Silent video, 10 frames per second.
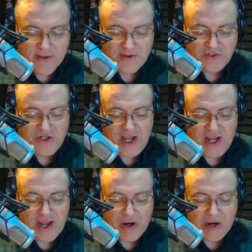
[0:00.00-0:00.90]
In
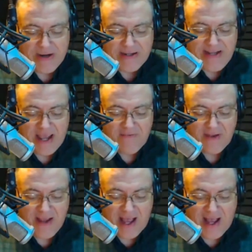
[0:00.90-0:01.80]
January,
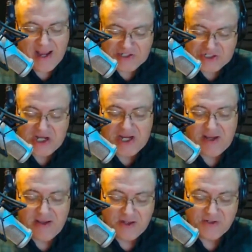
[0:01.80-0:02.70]
David
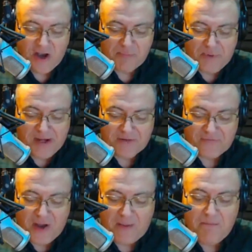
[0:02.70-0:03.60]
Ishii, a dog breeder
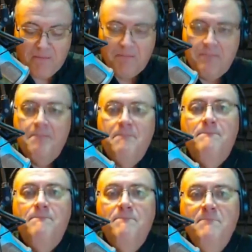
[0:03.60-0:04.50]
from
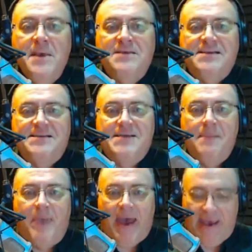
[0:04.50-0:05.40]

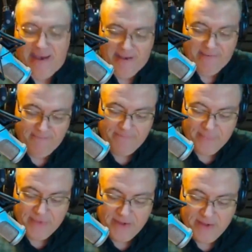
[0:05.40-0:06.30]
Mississippi,
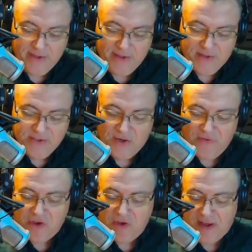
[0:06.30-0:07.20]

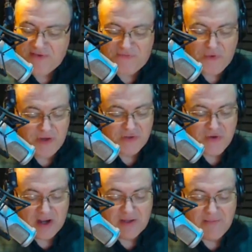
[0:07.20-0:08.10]
told the U.S. Food and
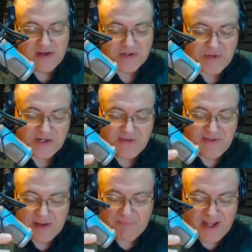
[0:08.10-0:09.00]
Drug Administration
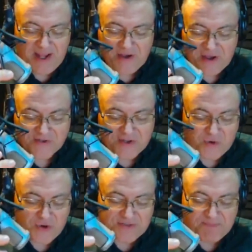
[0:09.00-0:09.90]
that he planned to use
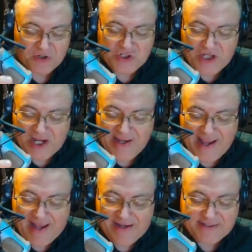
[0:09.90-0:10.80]
CRISPR gene
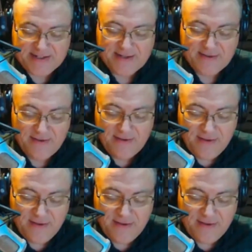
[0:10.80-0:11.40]
editing